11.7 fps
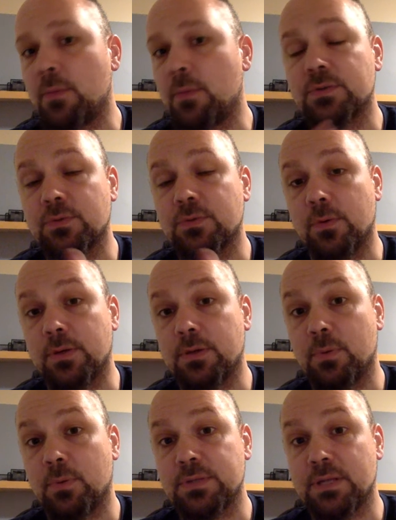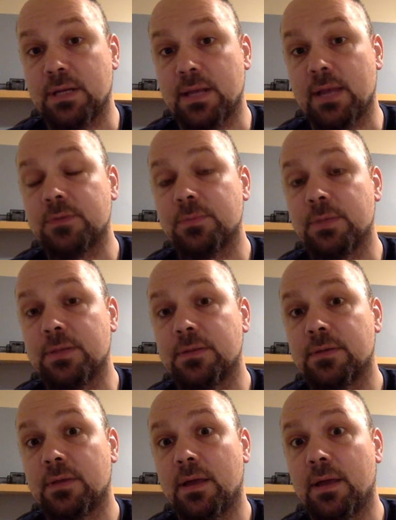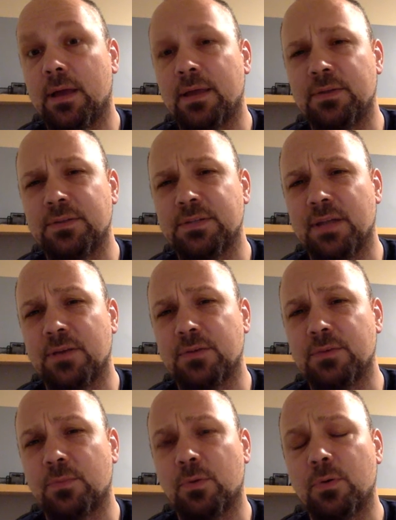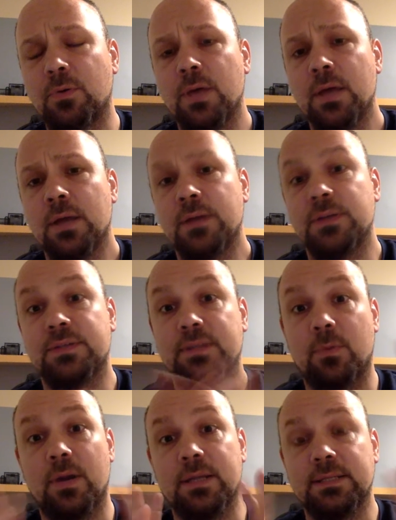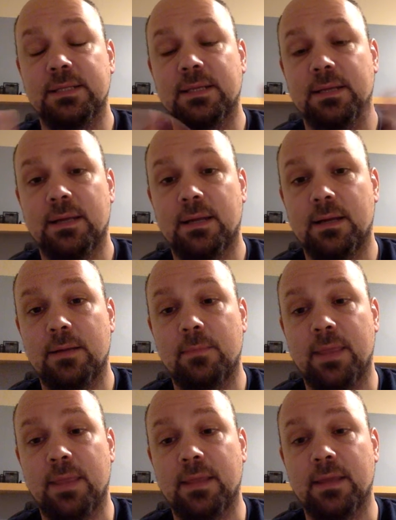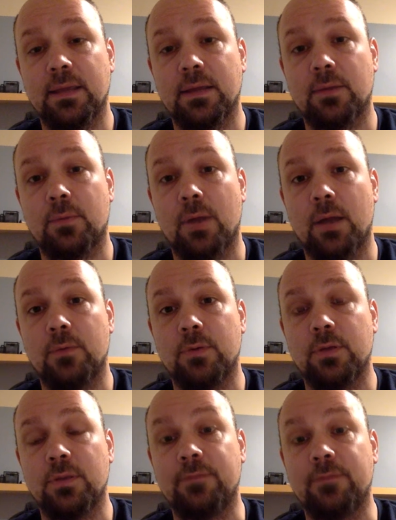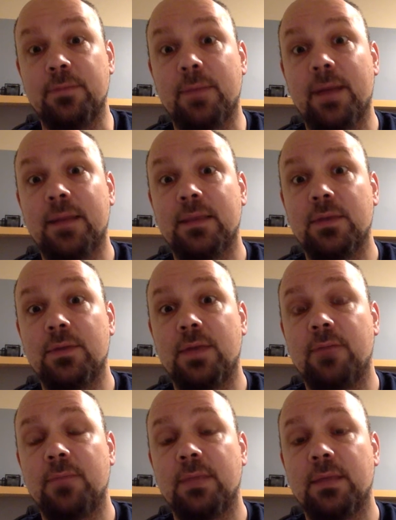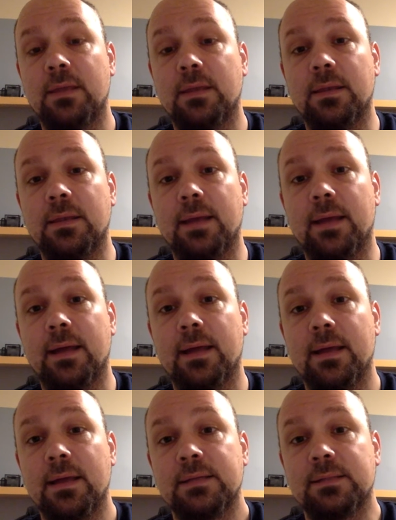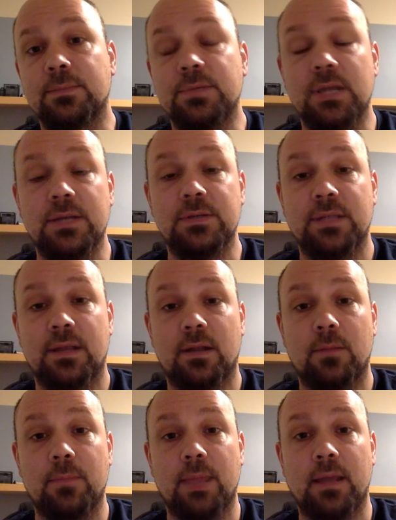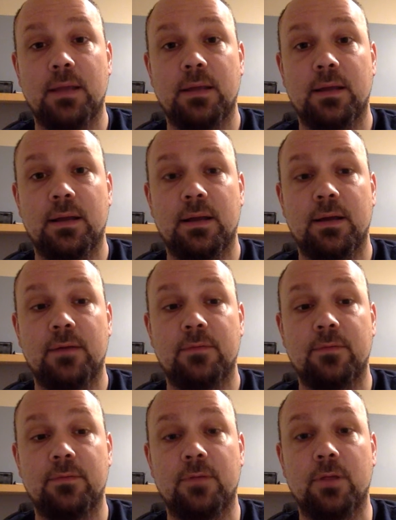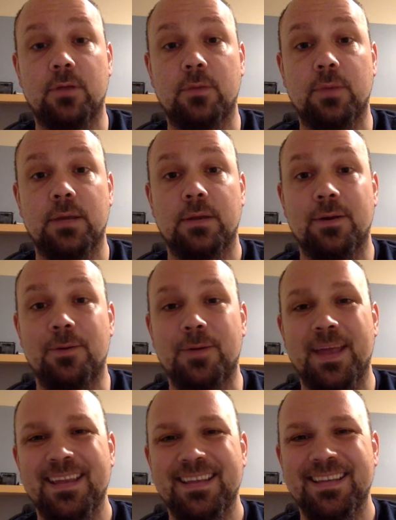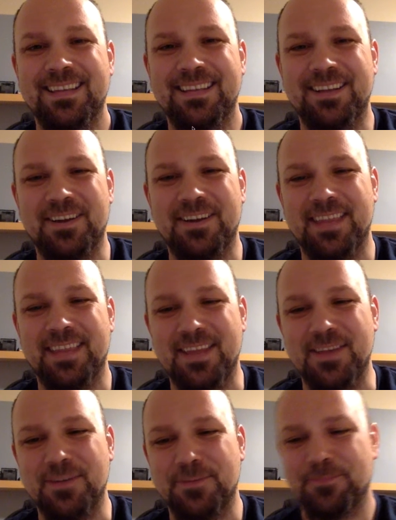I'm also going to post an announcement either tonight or tomorrow, just summarizing my thinking around the feedback that you gave me and some changes that I'll make for the following week. Okay? All right. Thank you.